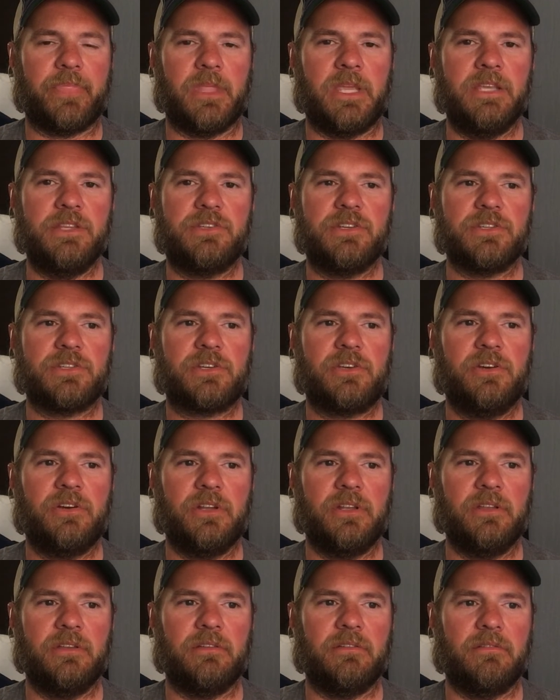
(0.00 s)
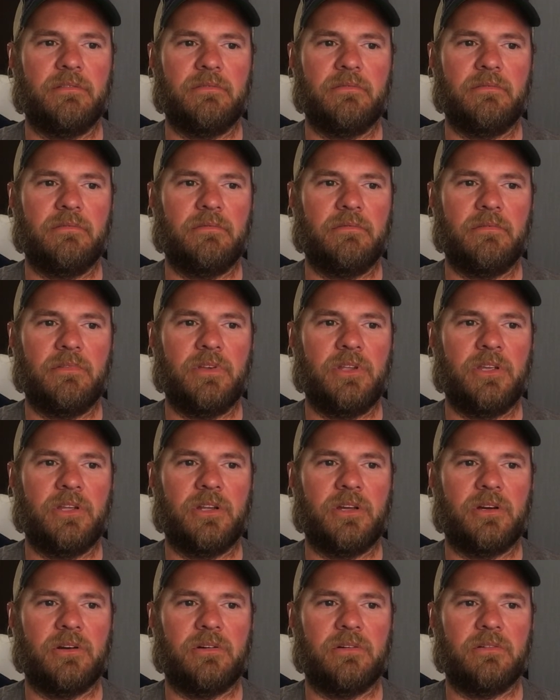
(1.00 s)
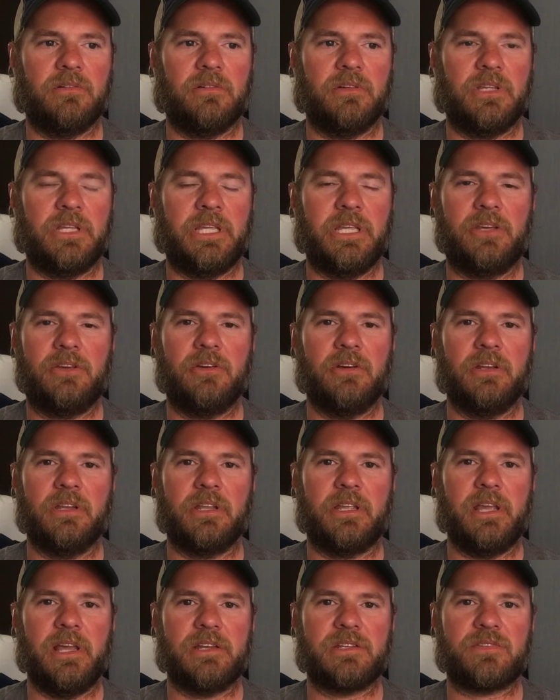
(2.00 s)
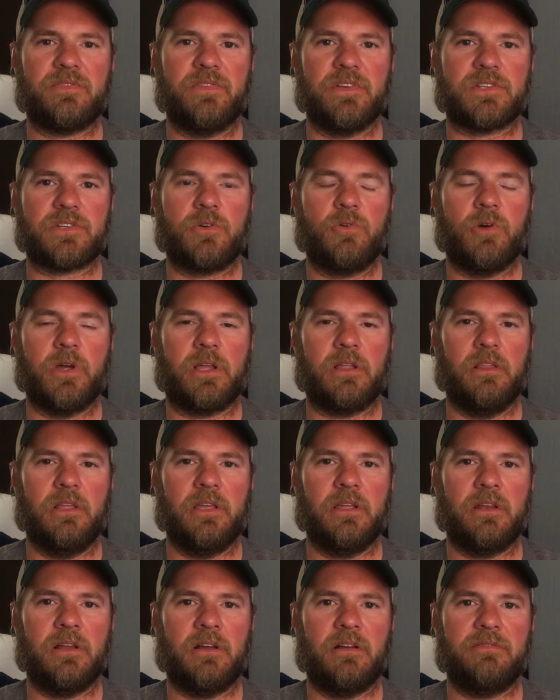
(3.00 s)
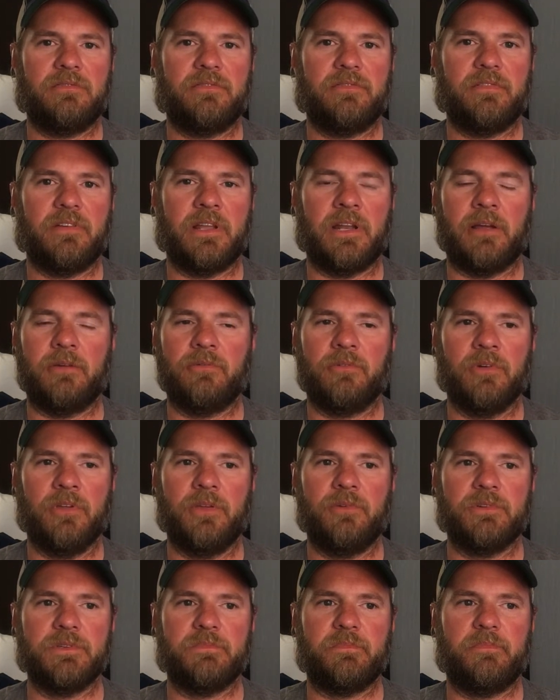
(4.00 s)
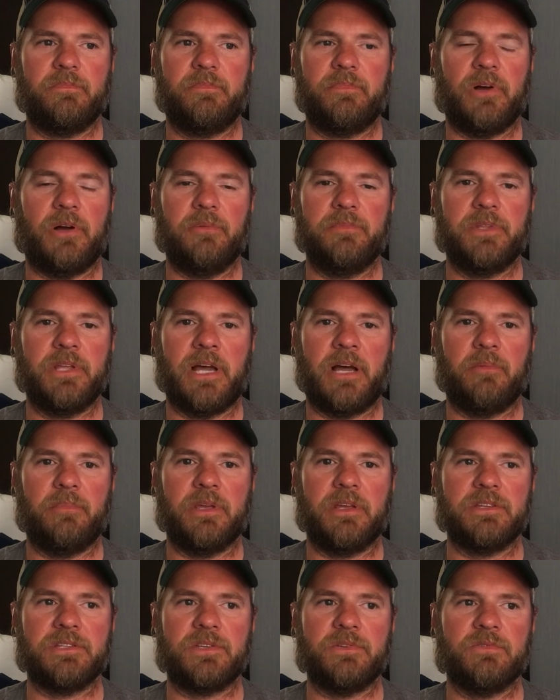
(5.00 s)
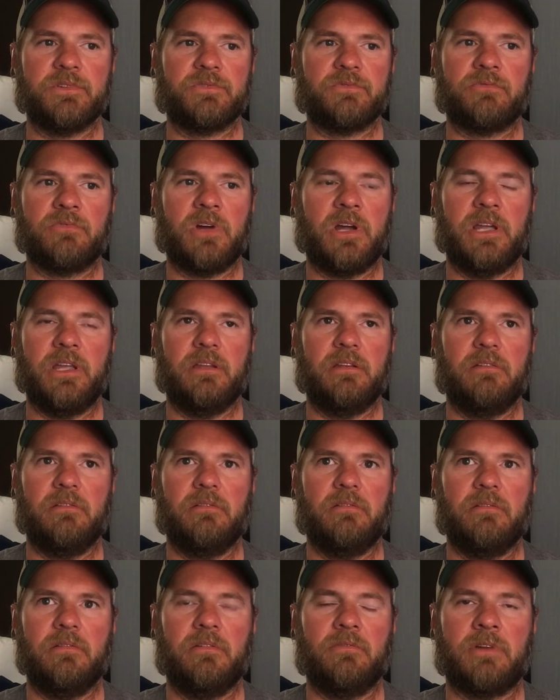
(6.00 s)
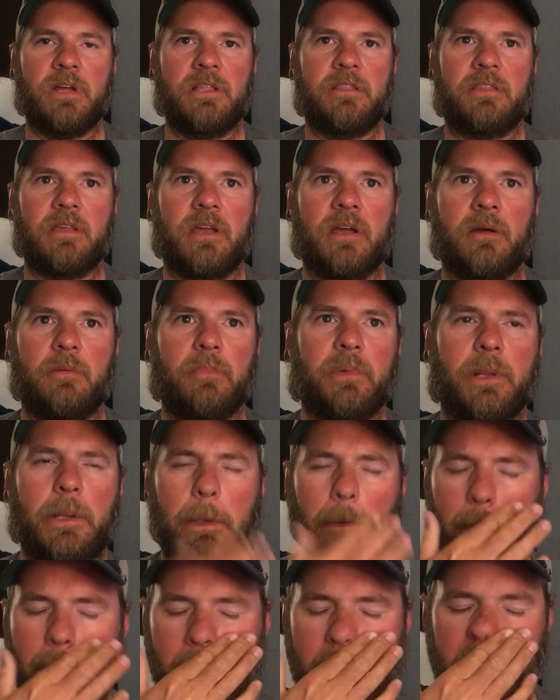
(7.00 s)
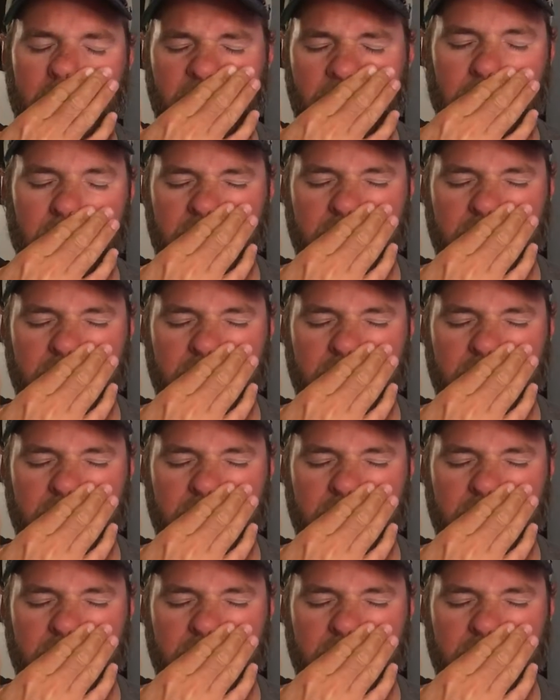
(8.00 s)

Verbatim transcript: he just couldn't, you know, he couldn't catch fish quickly enough, and I really was bummed out because he was right, right there. But um,